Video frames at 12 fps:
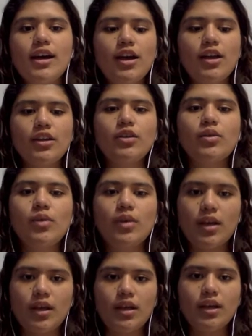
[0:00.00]
you
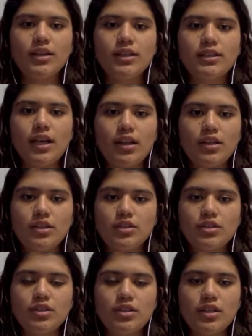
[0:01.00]
can get
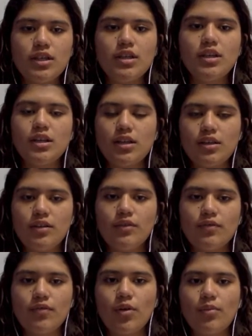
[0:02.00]
it
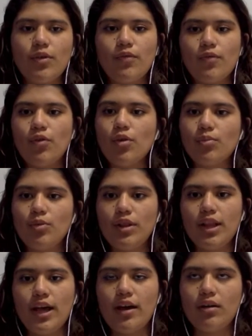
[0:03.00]
from the
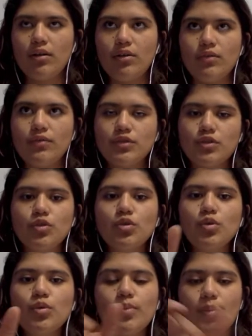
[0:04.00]
formula of
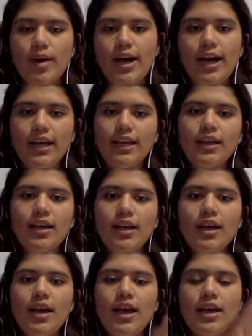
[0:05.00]
2 pi
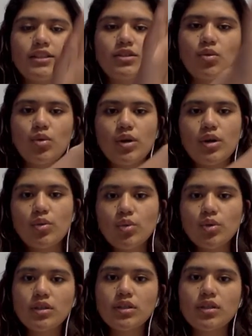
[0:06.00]
square
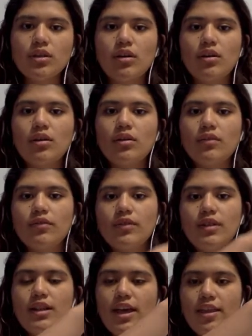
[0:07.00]
root of
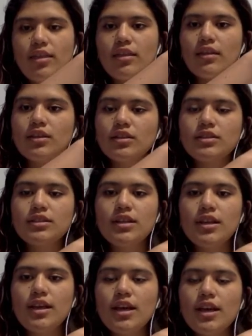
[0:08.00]
length
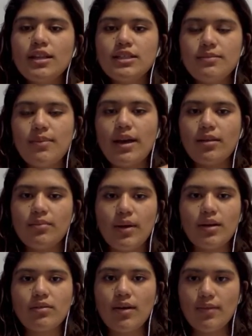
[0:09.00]
divided
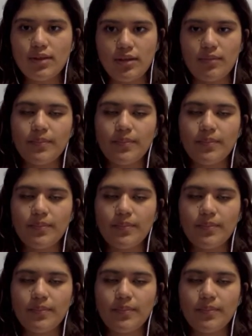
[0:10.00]
by gravity.